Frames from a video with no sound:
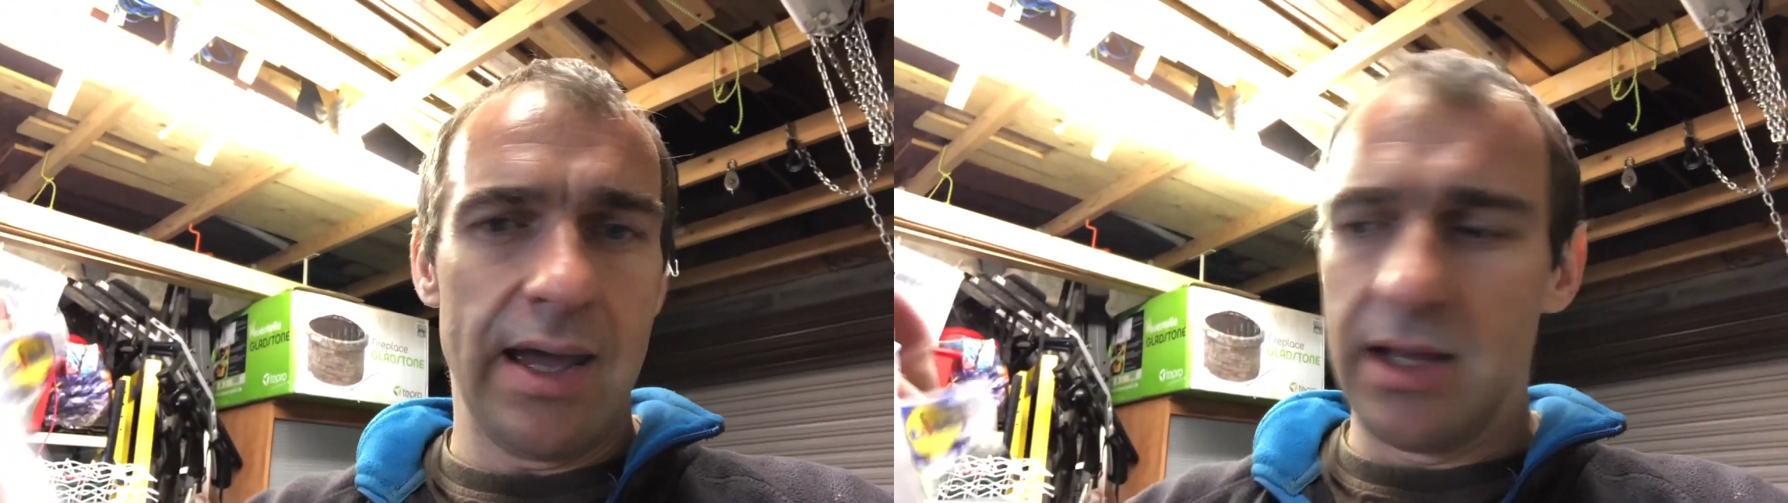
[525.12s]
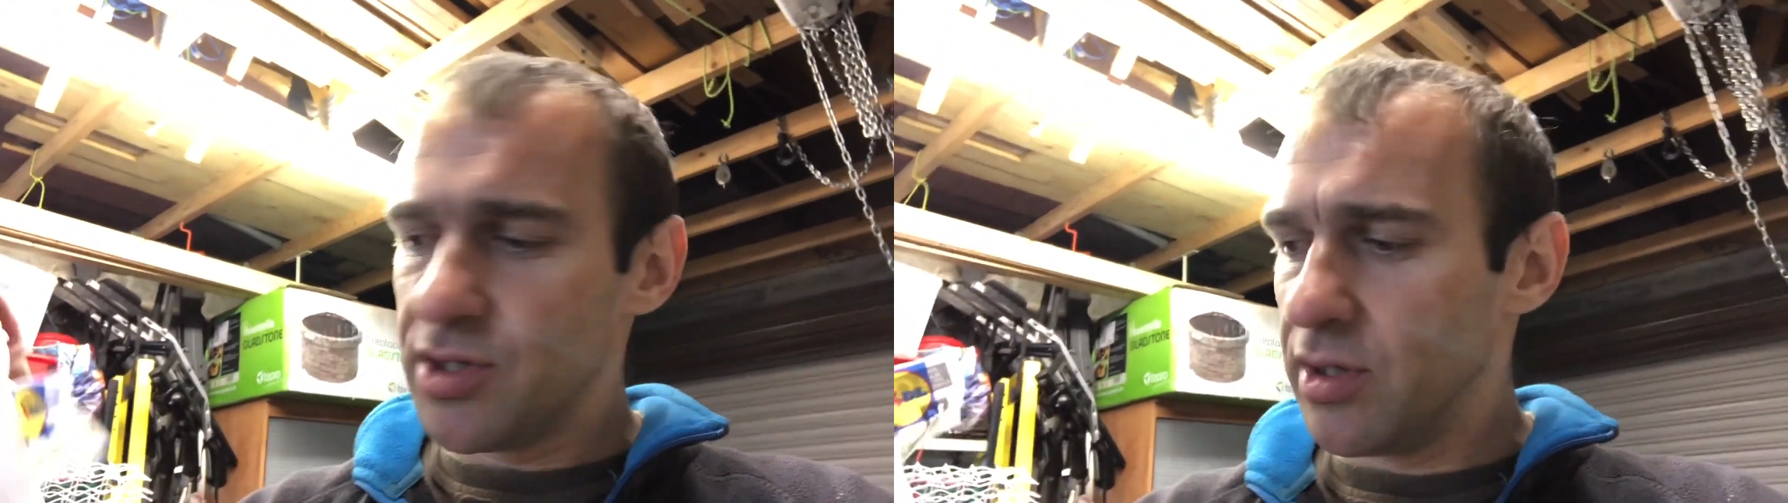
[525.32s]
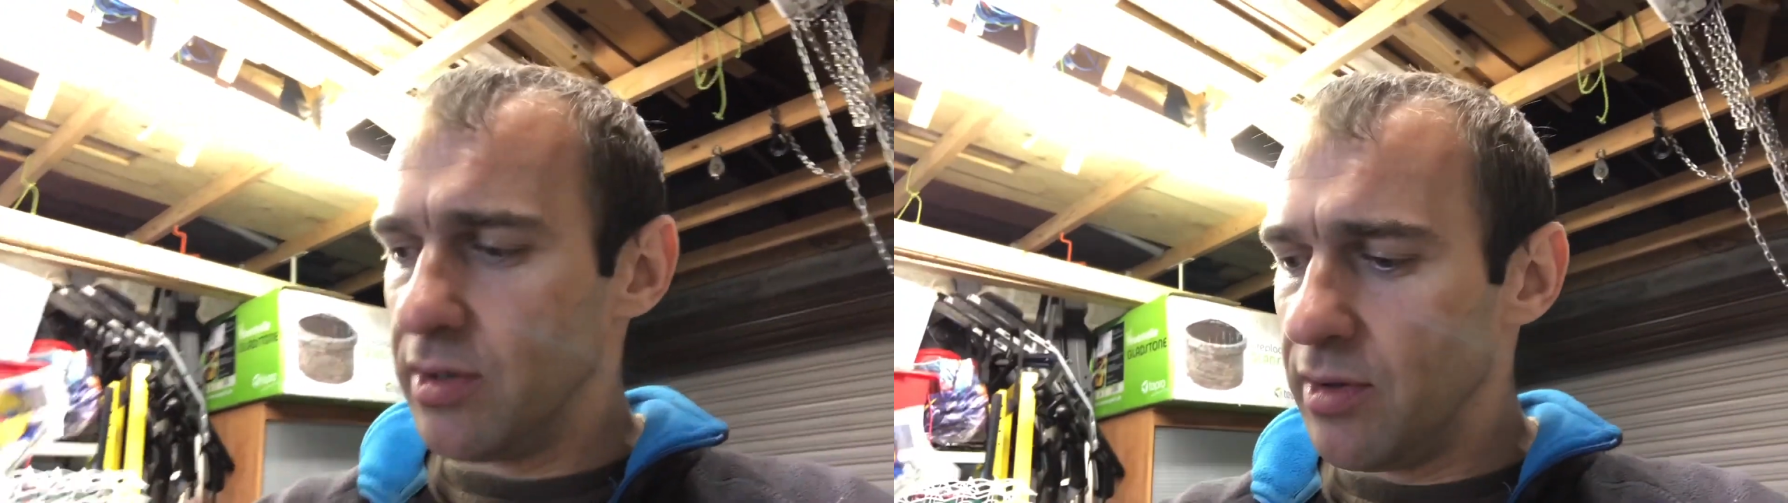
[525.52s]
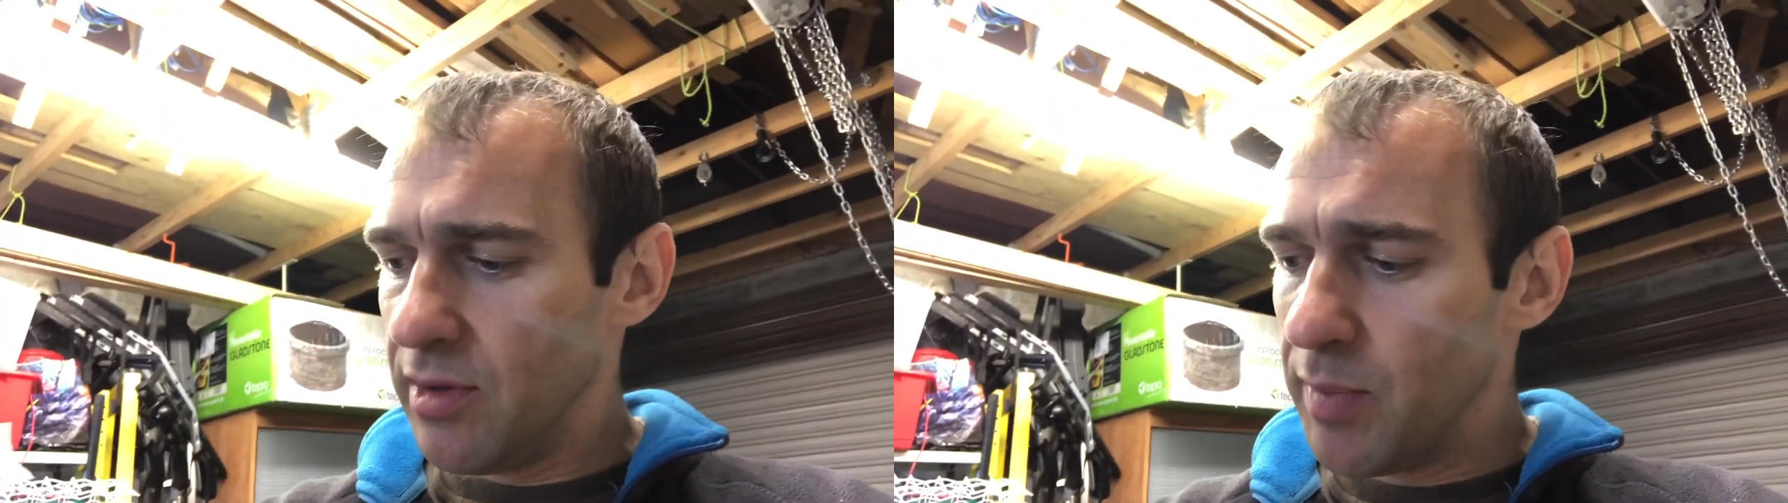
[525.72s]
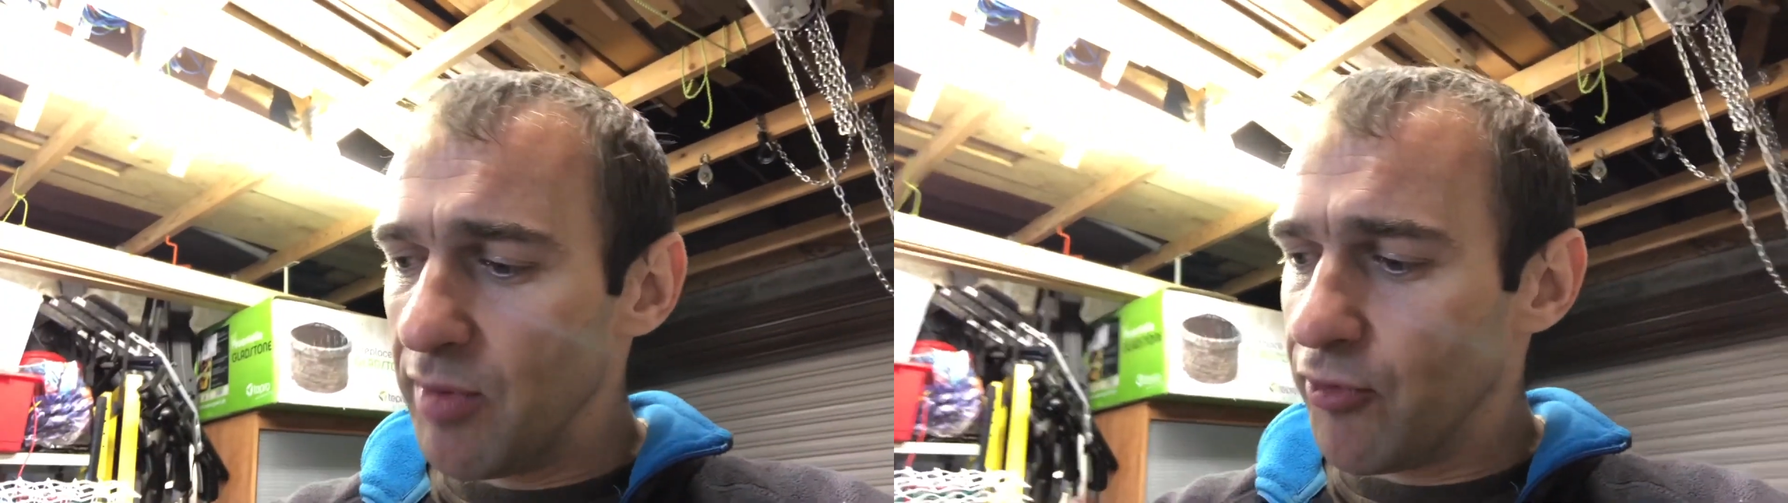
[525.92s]
So
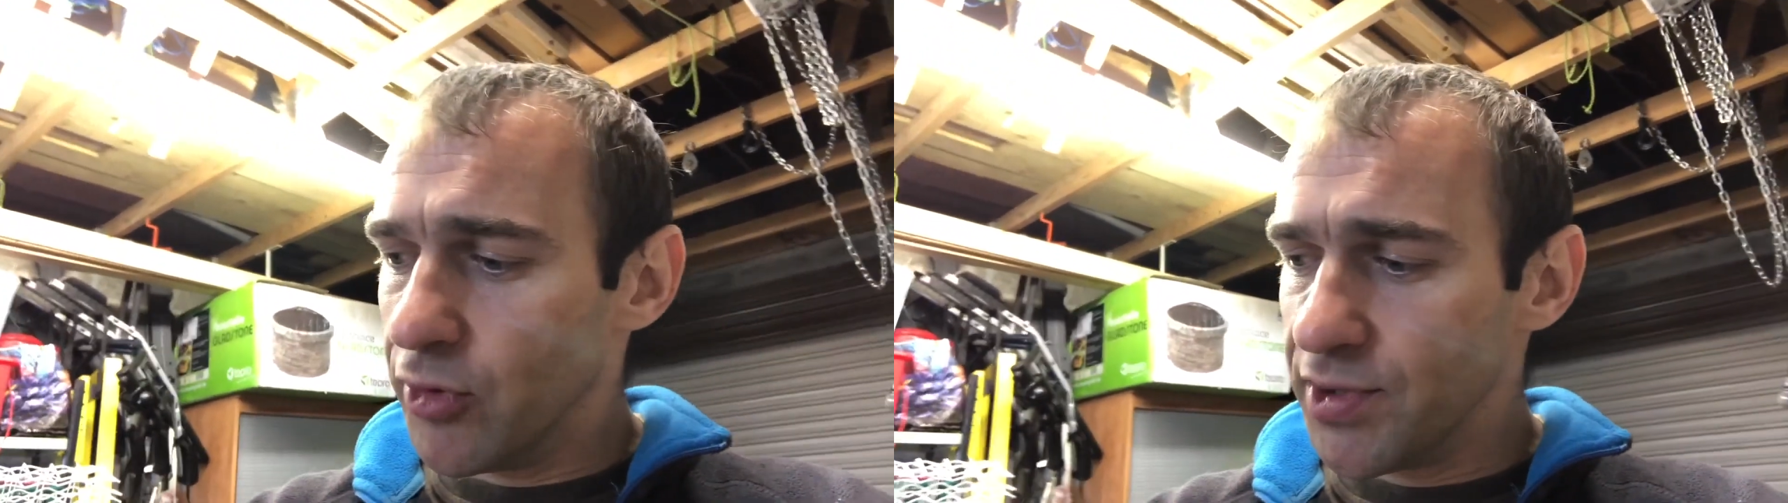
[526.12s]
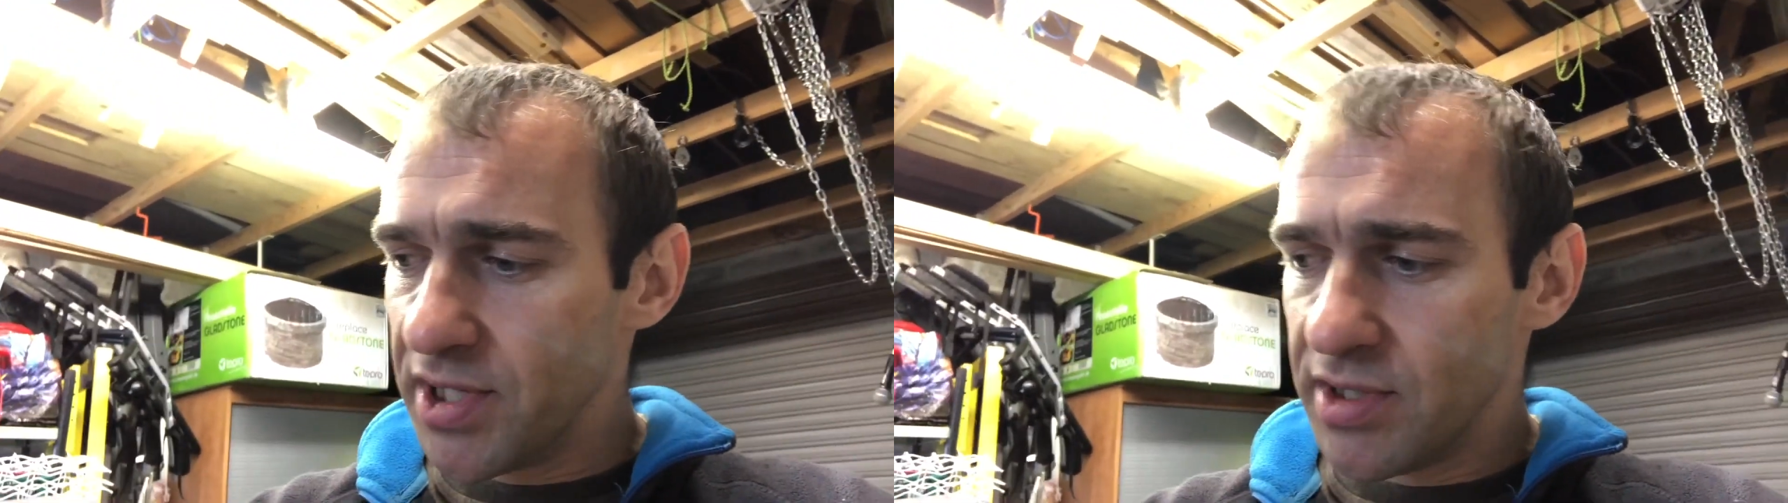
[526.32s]
they've been frozen,